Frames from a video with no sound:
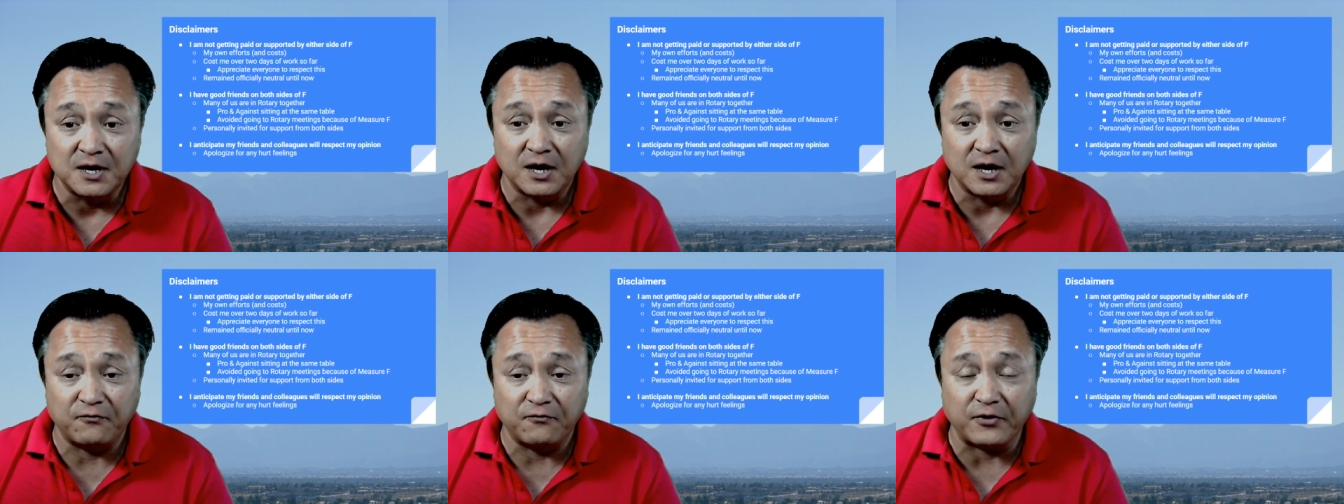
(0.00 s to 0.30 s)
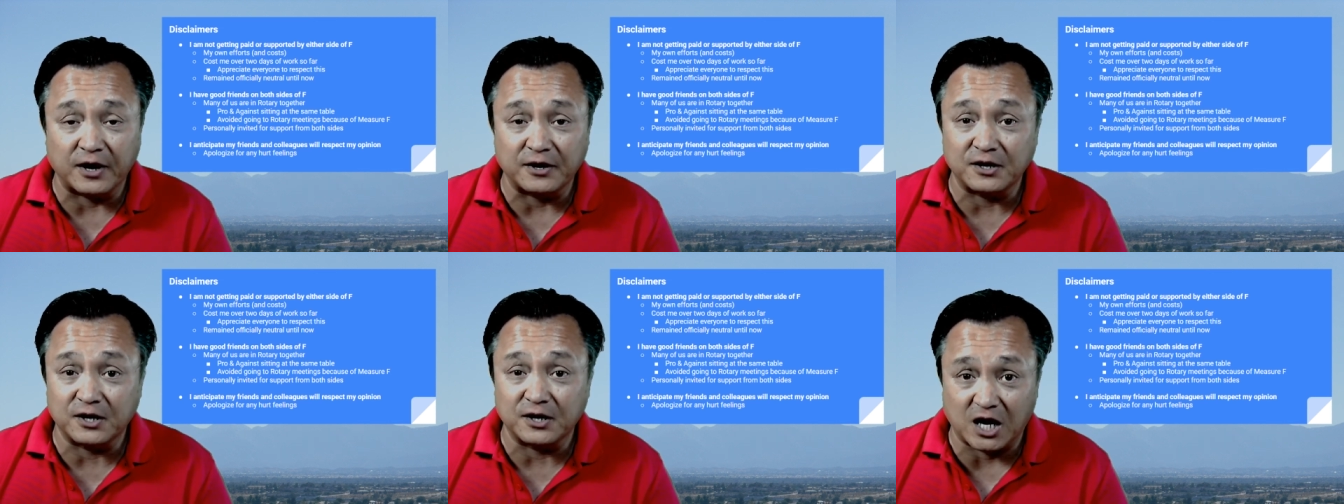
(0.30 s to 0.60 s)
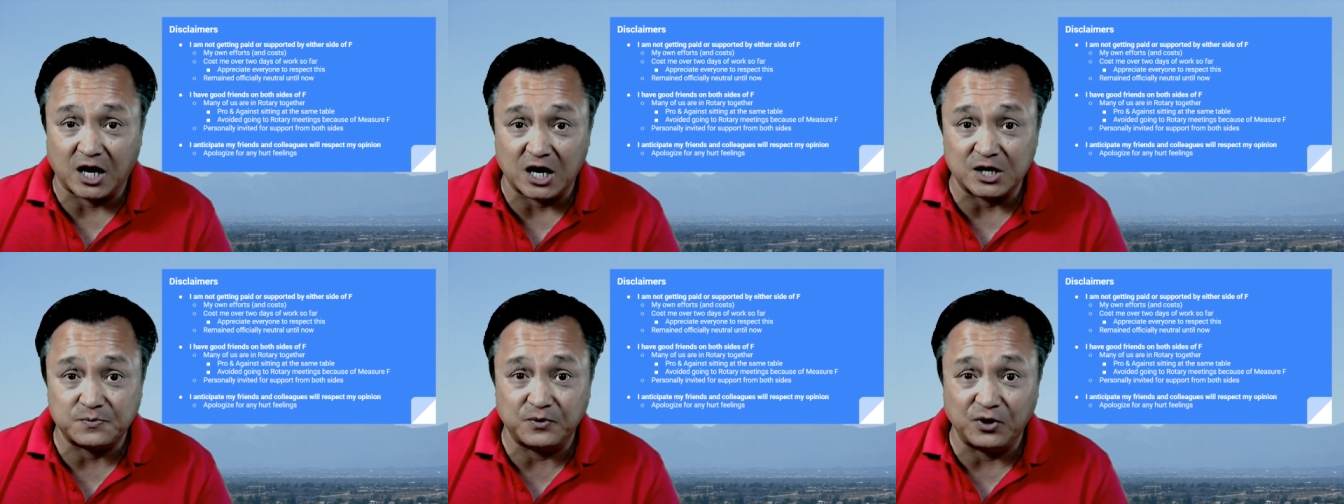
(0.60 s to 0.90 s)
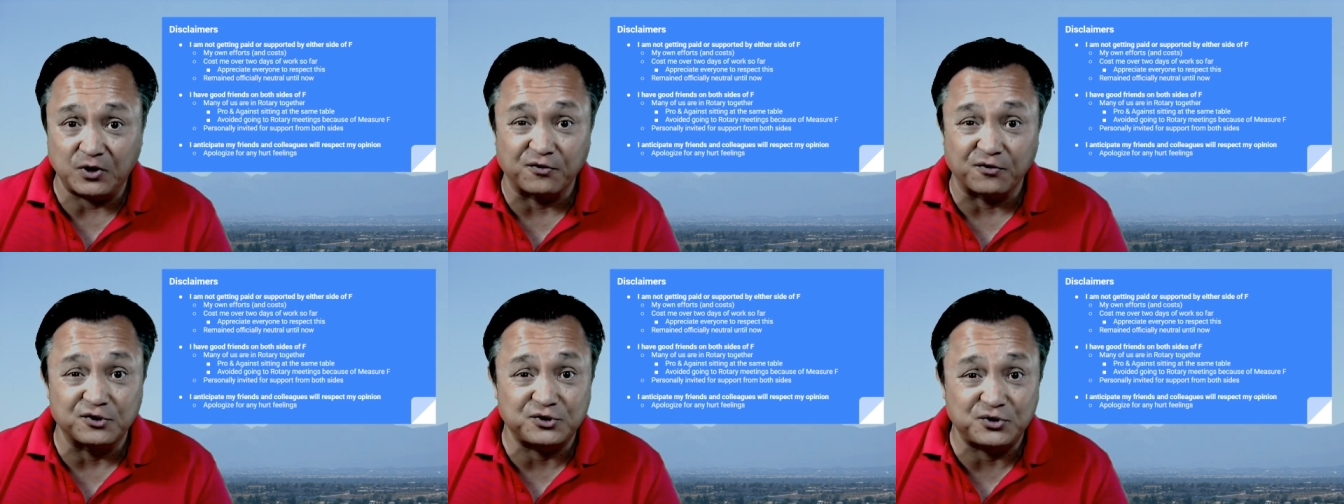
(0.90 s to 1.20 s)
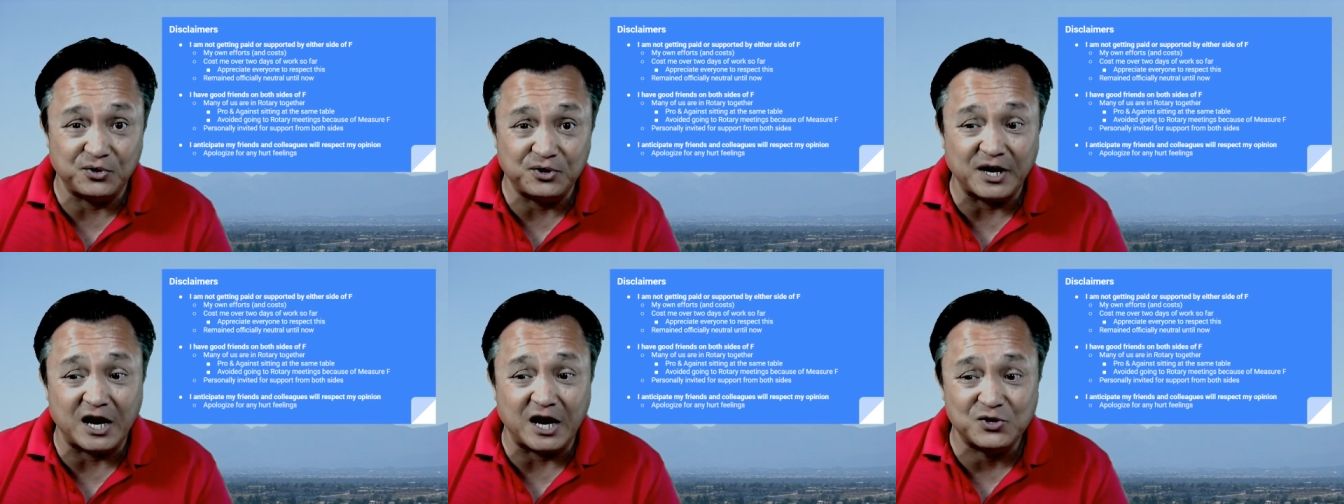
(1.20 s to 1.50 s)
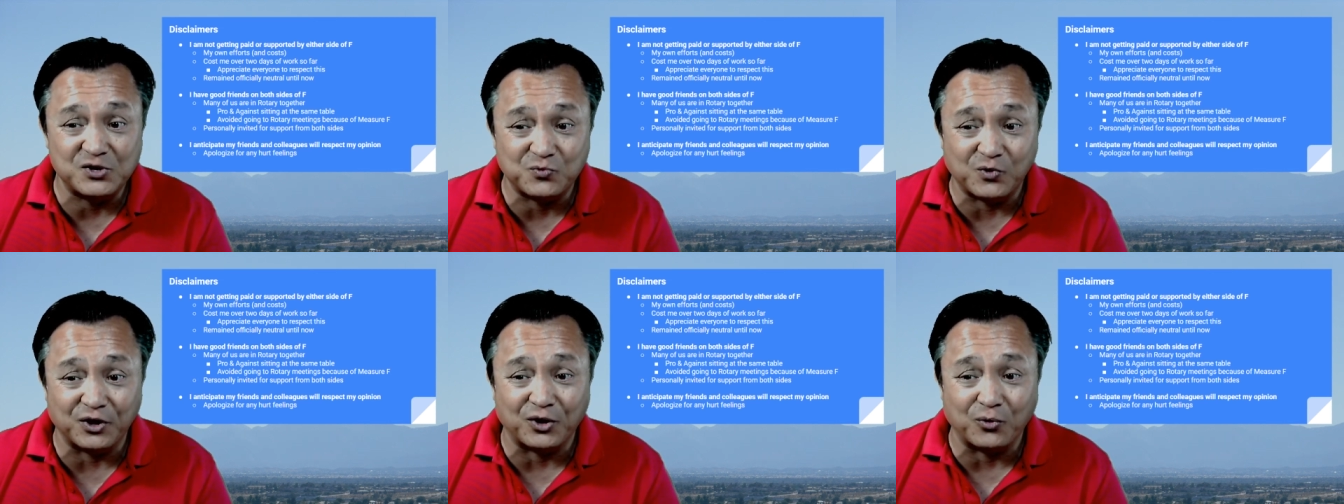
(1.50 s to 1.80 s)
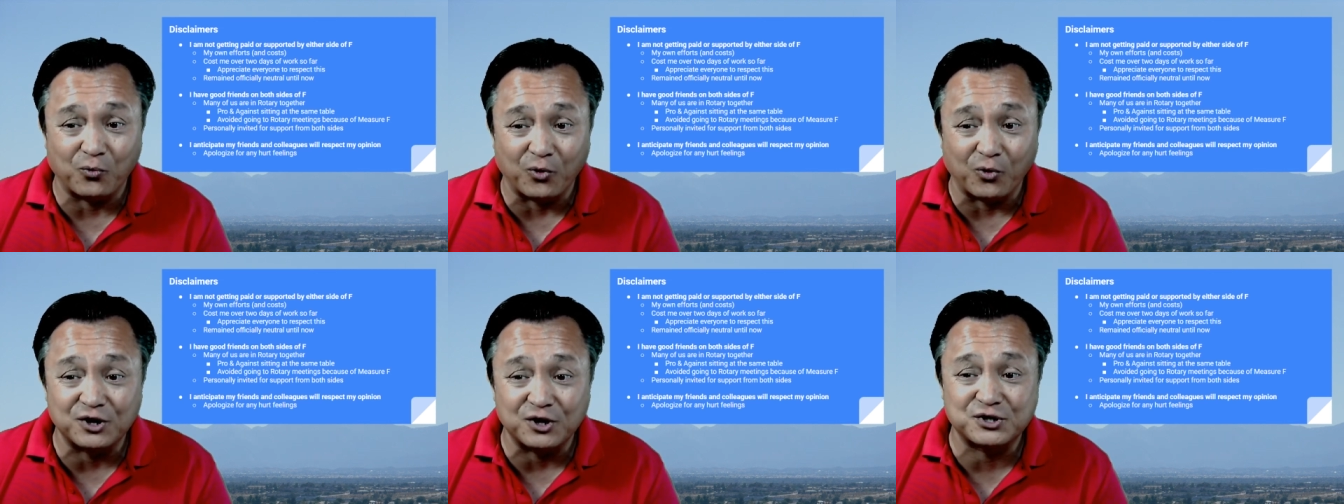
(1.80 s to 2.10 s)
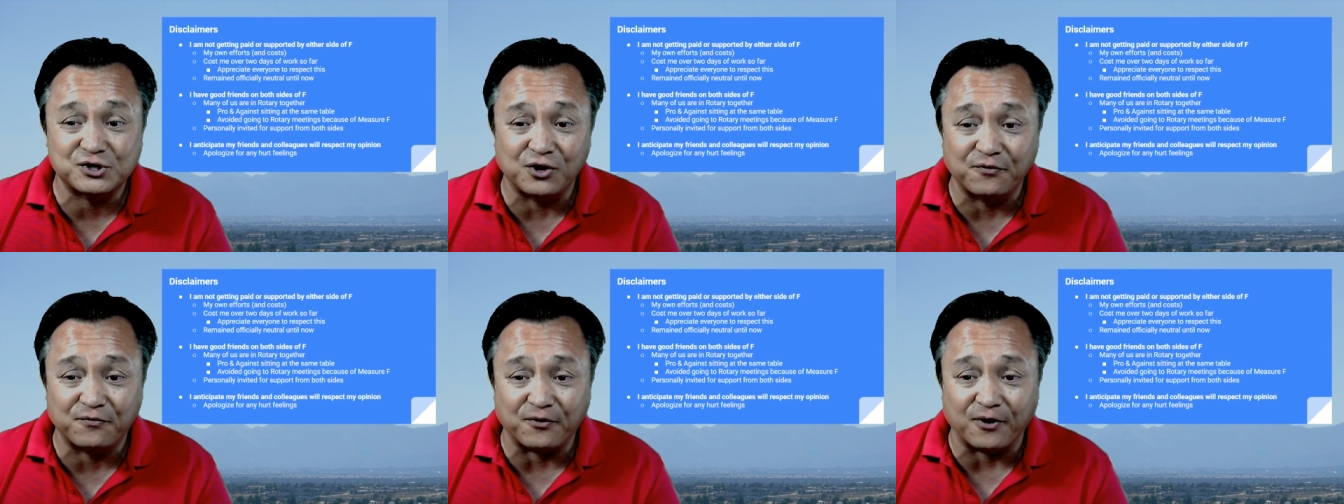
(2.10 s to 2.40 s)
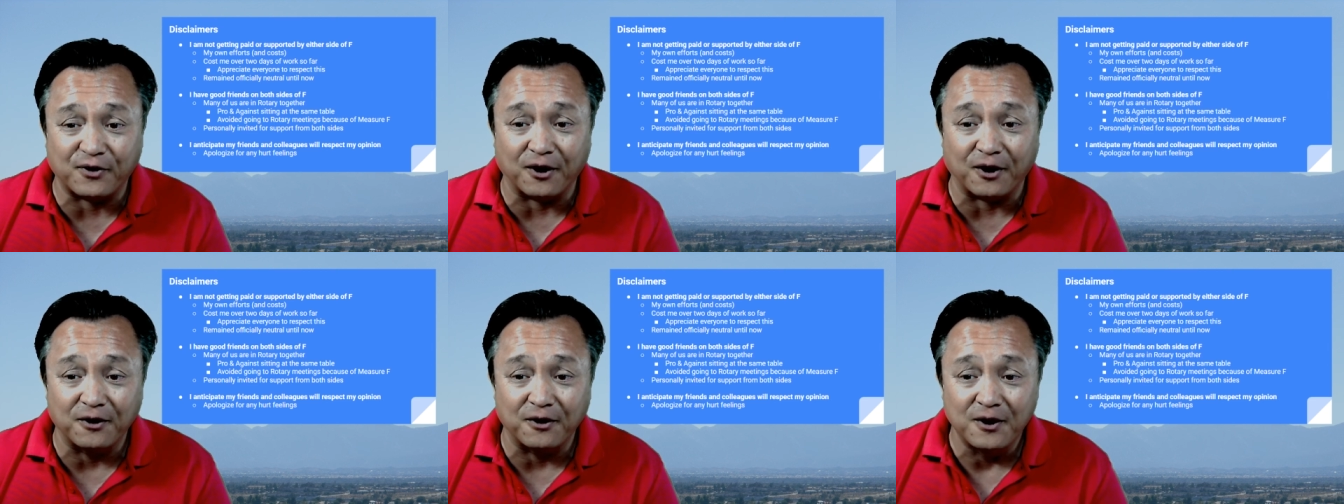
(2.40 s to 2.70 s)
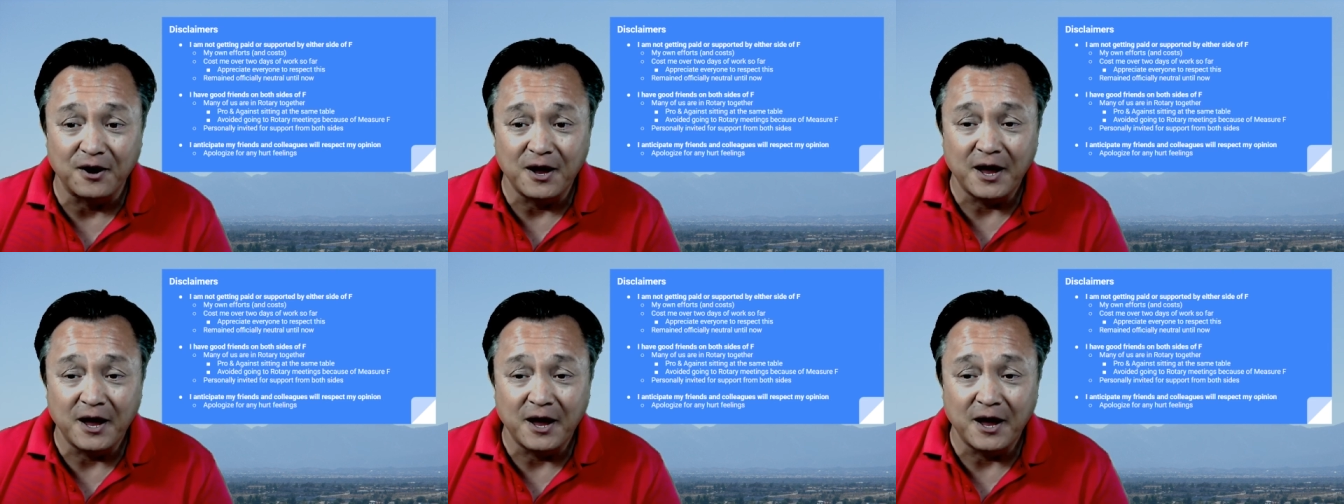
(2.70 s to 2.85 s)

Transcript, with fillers: In fact, it cost me over two days worth of work so far,